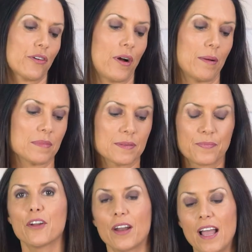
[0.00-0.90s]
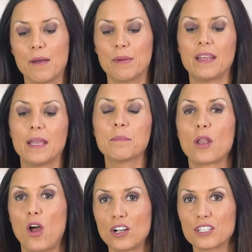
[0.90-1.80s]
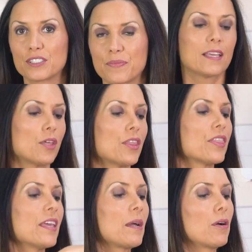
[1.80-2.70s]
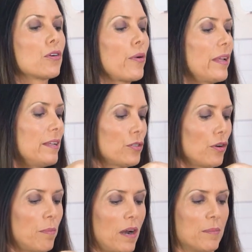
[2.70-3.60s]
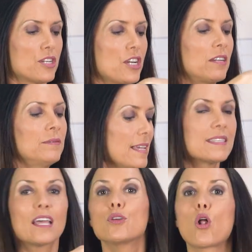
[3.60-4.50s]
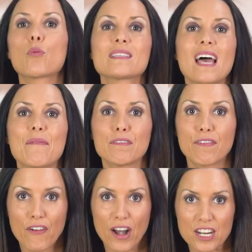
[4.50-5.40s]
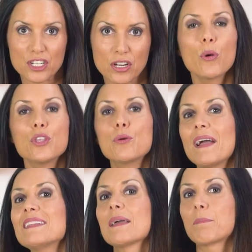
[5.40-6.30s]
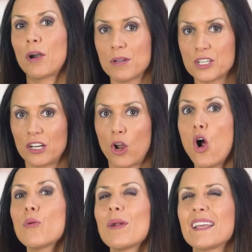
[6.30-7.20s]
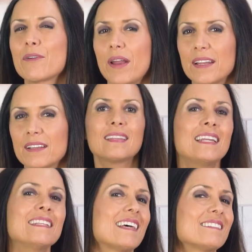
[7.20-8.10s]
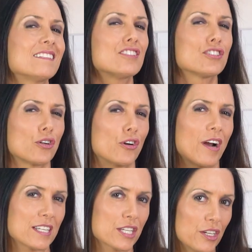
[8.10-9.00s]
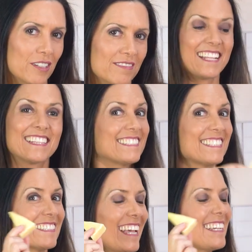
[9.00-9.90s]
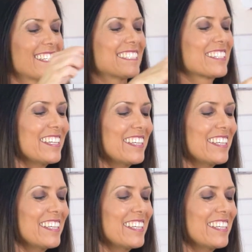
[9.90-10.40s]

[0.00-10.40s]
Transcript: grams. Here I have it in blocks. The good thing about grating your parmesan is that you always have it fresh. When you buy the parmesan already grated, then it doesn't store as good, and it doesn't taste as good